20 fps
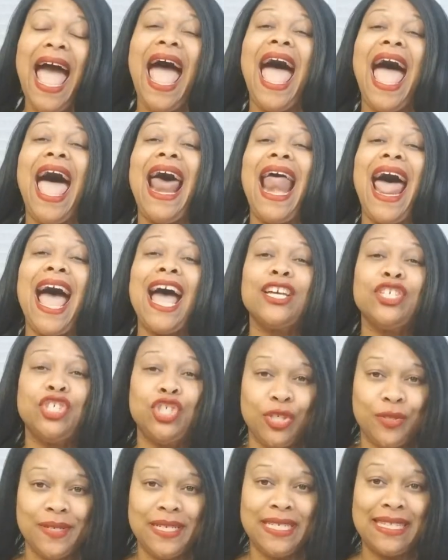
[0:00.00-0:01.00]
And I
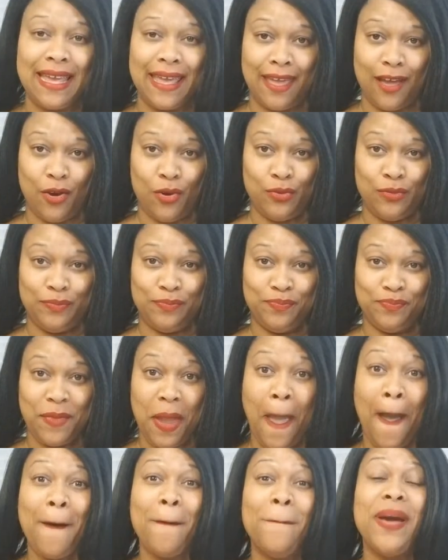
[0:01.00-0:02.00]
sure as hell
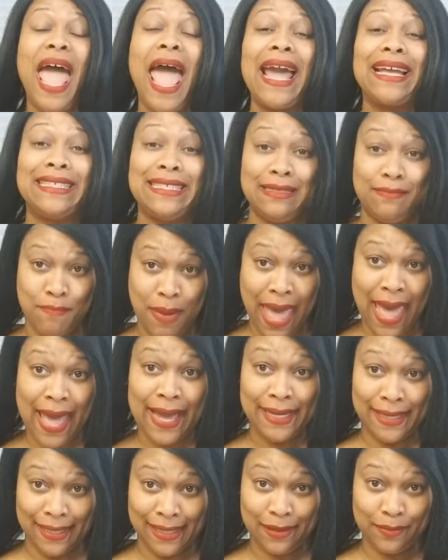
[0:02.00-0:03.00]
packed it
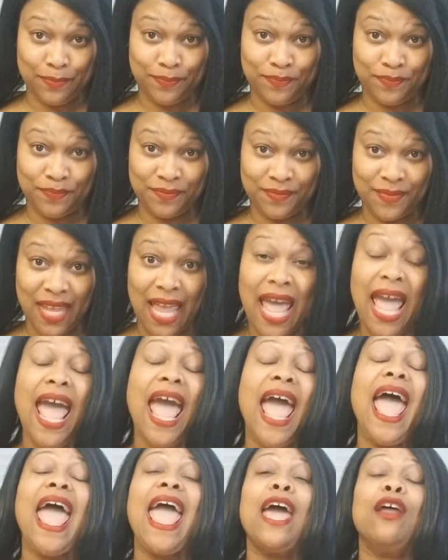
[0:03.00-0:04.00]
back up
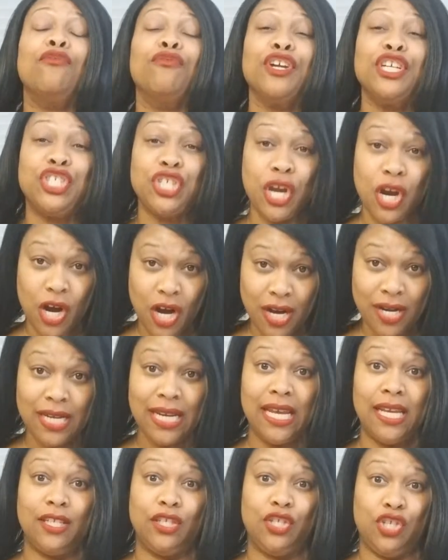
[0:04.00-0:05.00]
and returned
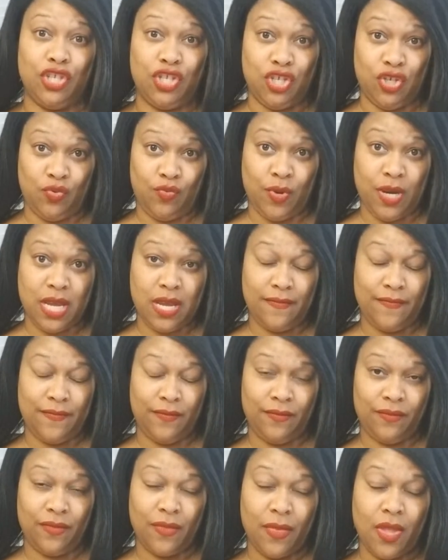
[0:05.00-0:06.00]
it to Dooney
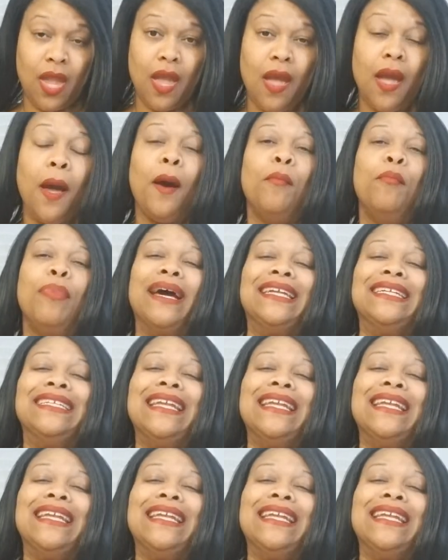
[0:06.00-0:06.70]
but